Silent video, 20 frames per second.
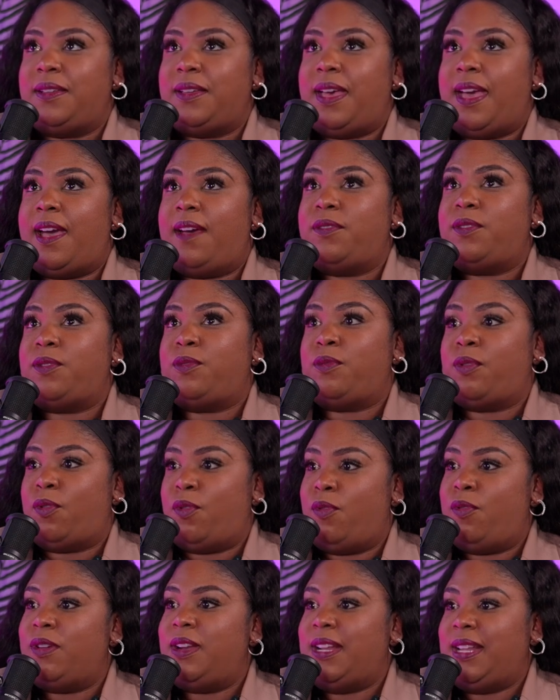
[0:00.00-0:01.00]
after
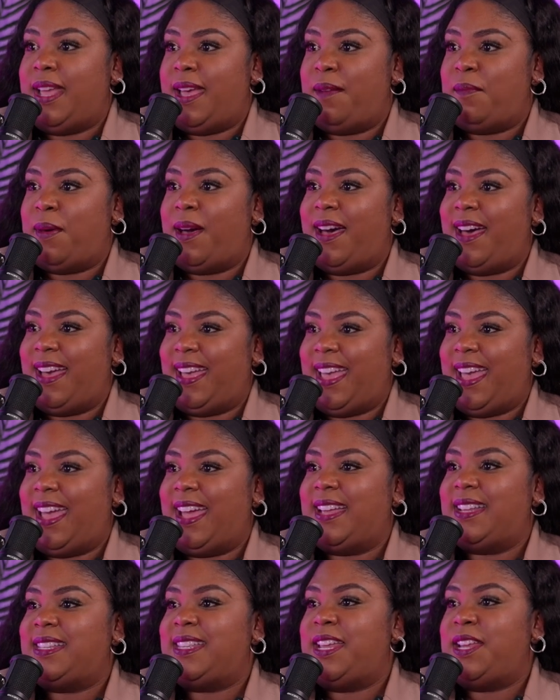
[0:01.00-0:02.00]
recording that
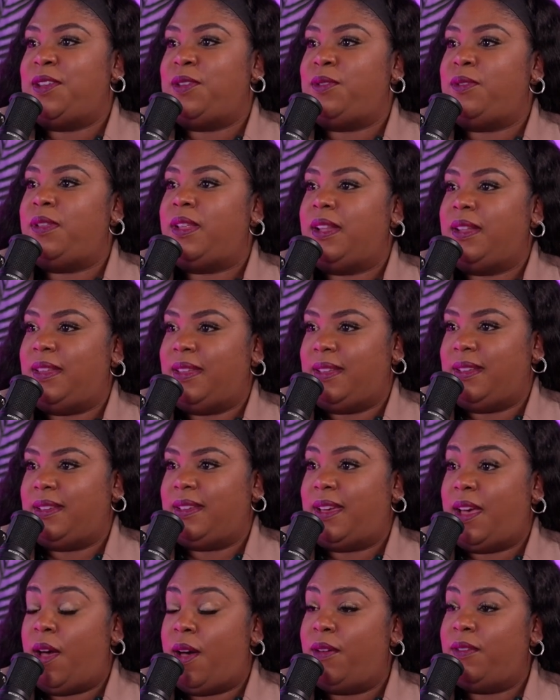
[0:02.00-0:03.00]
podcast, they knew that
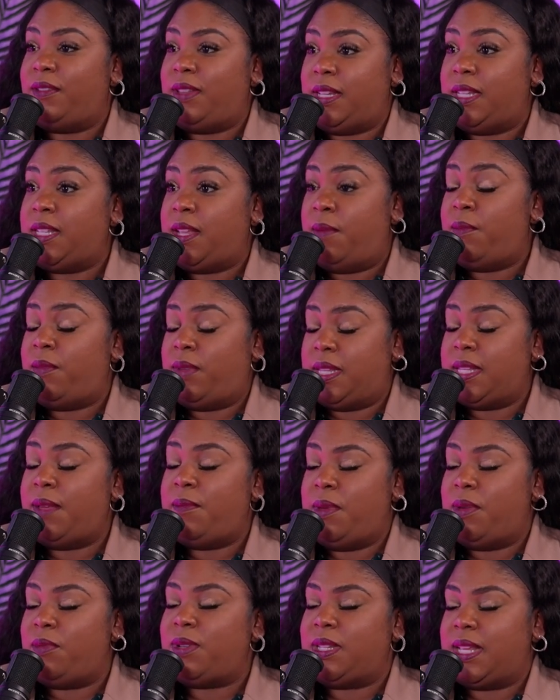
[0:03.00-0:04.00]
the
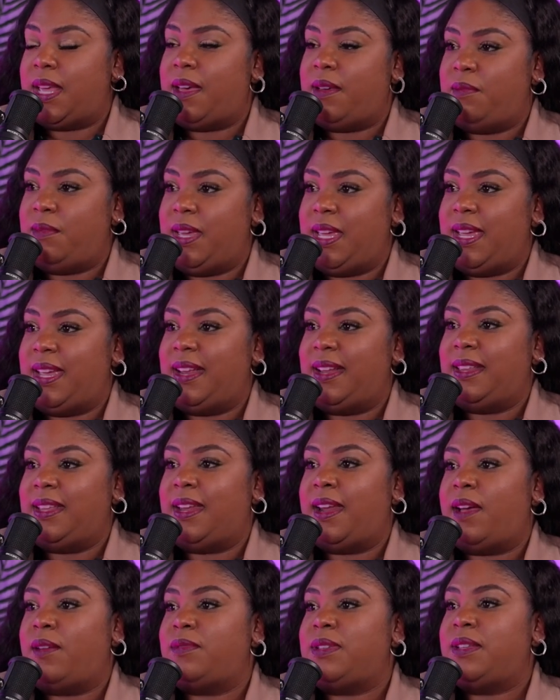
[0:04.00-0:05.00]
summit was coming,
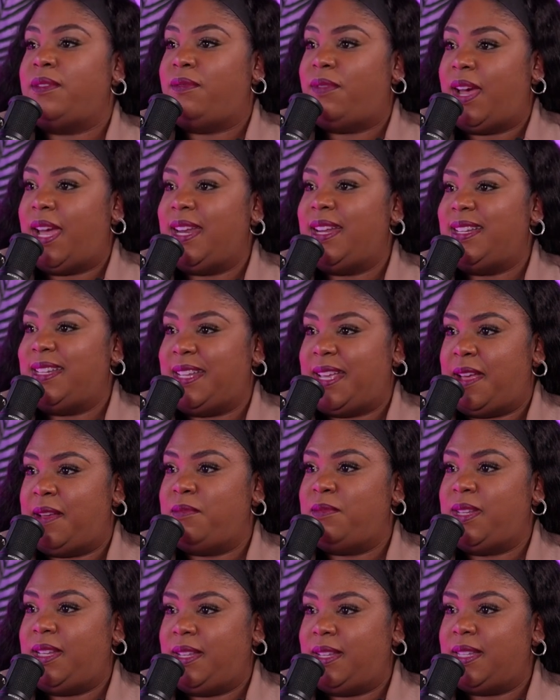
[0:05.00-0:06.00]
that I was invited to
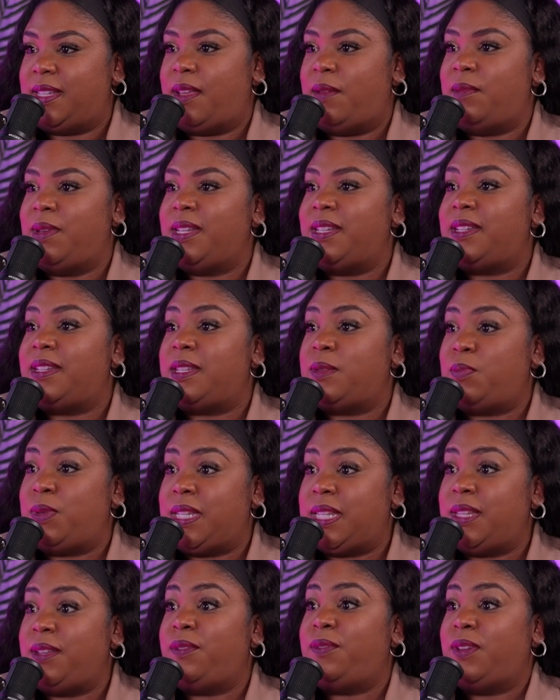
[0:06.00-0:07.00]
come to the summit to
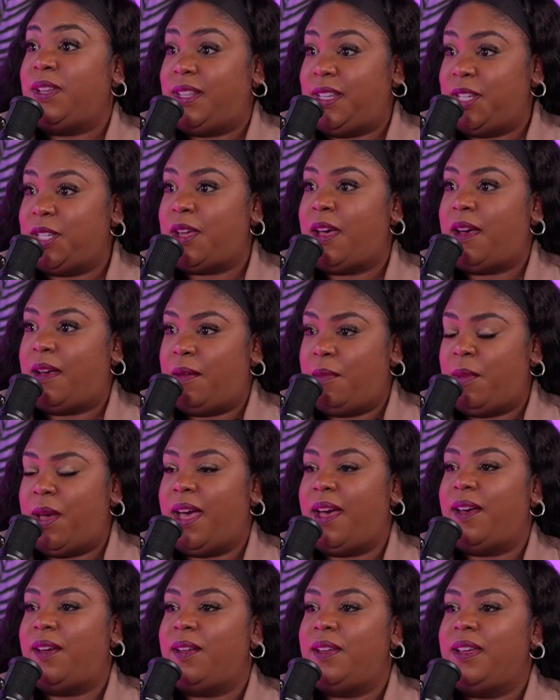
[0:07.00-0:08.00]
specifically talk
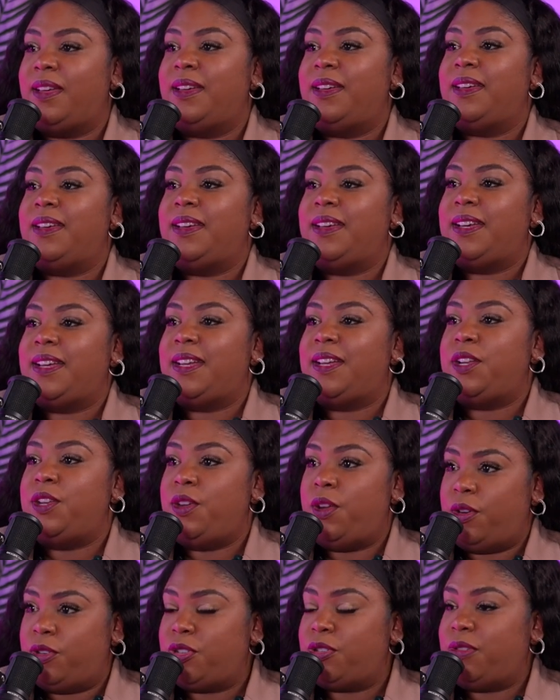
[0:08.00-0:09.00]
about
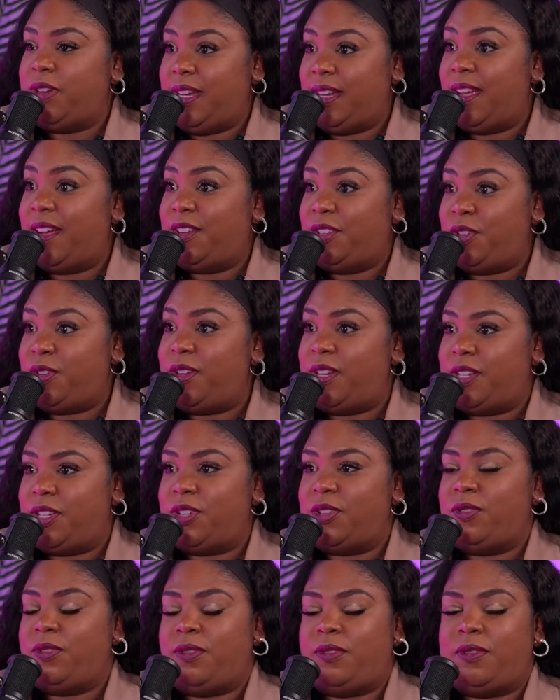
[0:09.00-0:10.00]
nurturing
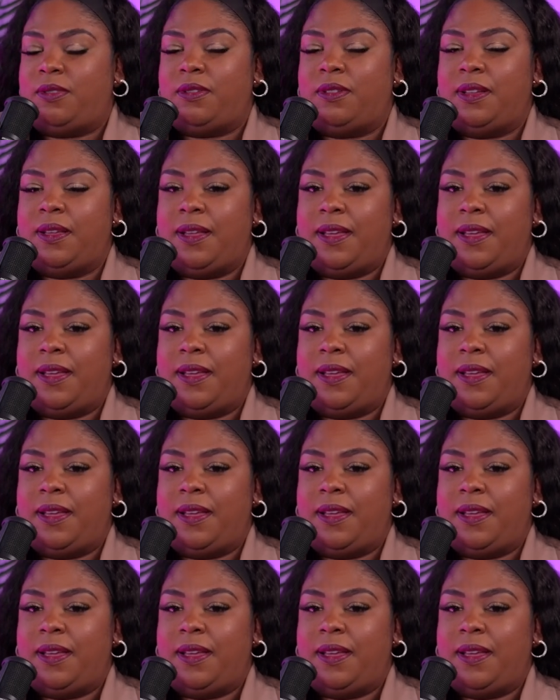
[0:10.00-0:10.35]
non-traditional